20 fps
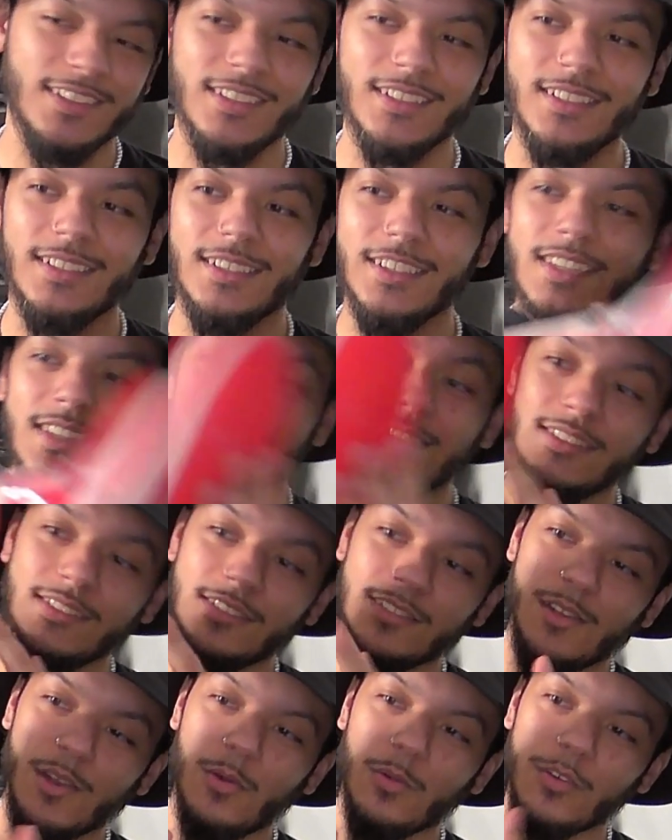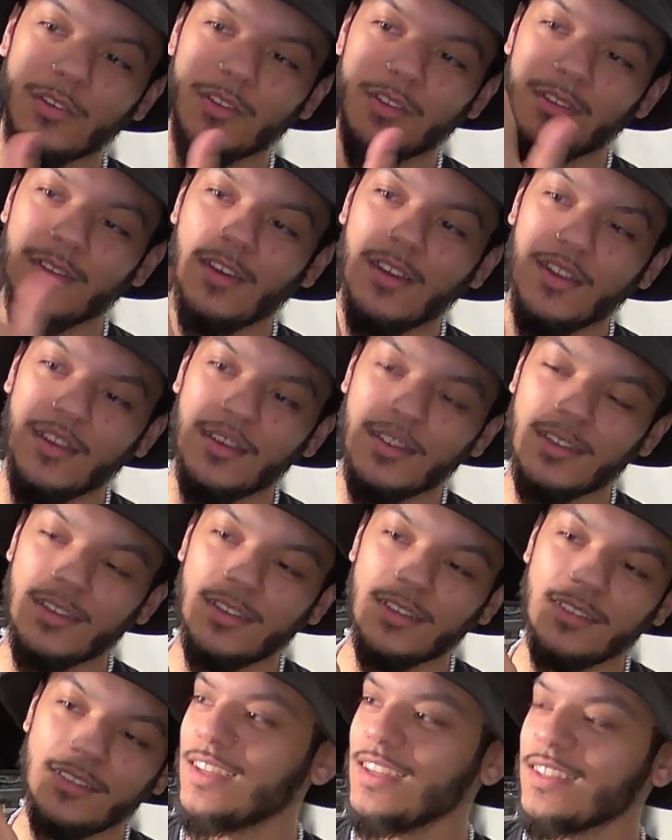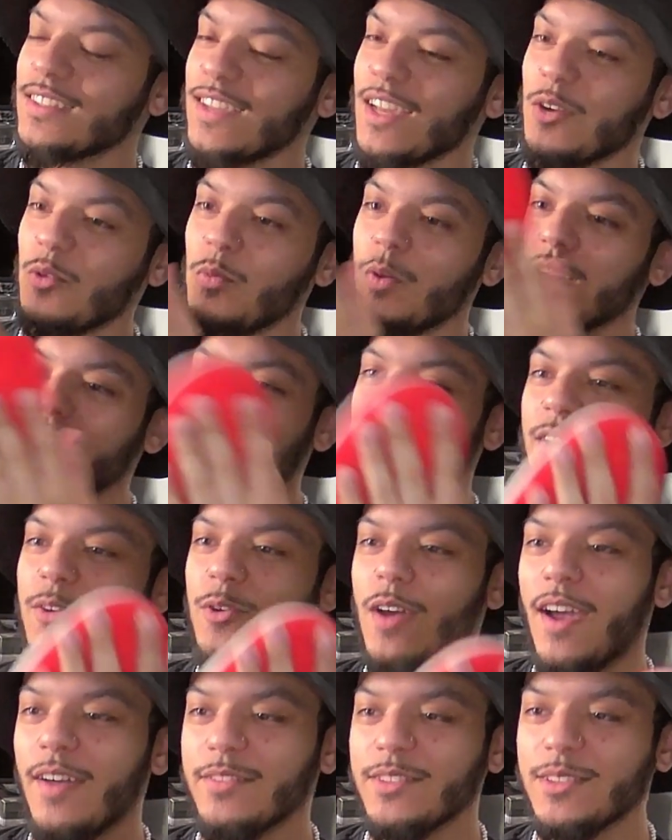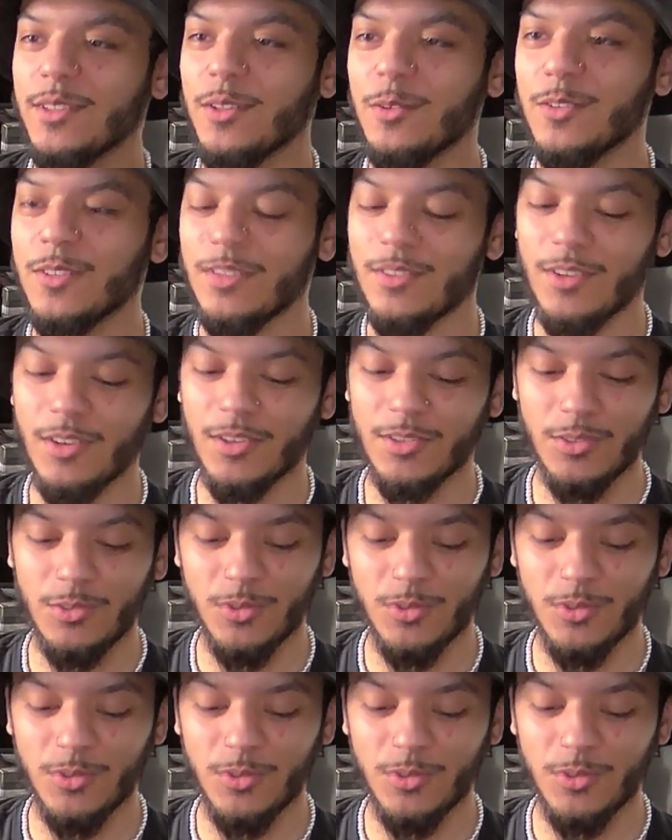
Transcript: These glow in the dark. It's kind of weird how you have to go in the dark though.